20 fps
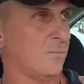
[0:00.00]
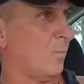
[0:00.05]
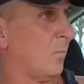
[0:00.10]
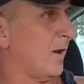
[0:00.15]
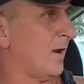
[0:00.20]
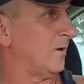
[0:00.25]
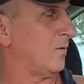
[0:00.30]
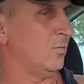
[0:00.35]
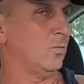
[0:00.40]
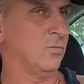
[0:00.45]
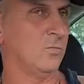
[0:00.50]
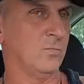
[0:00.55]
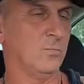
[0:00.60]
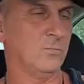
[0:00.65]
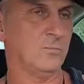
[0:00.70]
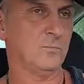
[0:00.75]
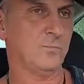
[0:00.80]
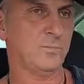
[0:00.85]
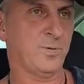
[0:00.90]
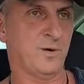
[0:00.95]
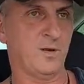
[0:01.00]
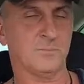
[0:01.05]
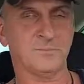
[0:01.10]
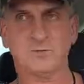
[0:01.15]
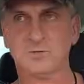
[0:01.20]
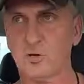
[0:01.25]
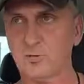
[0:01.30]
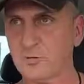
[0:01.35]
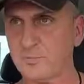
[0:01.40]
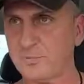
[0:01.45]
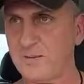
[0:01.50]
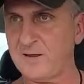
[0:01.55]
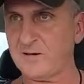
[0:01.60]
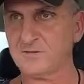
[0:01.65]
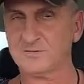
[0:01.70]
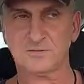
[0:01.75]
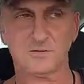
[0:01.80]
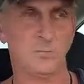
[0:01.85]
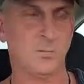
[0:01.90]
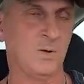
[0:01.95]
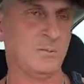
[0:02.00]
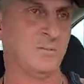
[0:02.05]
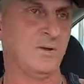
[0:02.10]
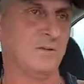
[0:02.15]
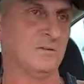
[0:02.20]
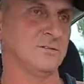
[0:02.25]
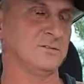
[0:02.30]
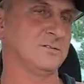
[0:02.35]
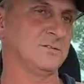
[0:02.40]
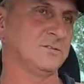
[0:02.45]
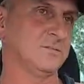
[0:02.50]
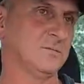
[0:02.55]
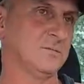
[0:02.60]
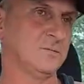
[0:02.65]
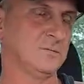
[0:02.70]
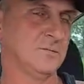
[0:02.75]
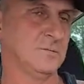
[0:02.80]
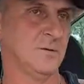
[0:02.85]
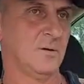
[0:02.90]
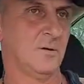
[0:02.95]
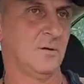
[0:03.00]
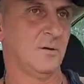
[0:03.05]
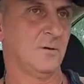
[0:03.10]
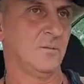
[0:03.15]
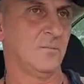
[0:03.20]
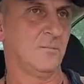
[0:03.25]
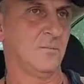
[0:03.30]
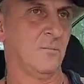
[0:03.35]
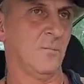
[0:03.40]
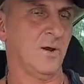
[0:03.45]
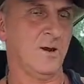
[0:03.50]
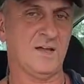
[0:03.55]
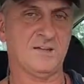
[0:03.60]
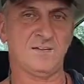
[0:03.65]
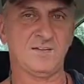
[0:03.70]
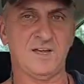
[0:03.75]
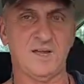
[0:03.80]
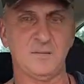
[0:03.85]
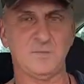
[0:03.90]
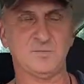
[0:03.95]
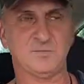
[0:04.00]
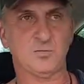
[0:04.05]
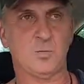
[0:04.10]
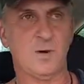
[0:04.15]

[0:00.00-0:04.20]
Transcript: want to put up solar panels and windmills, why not Times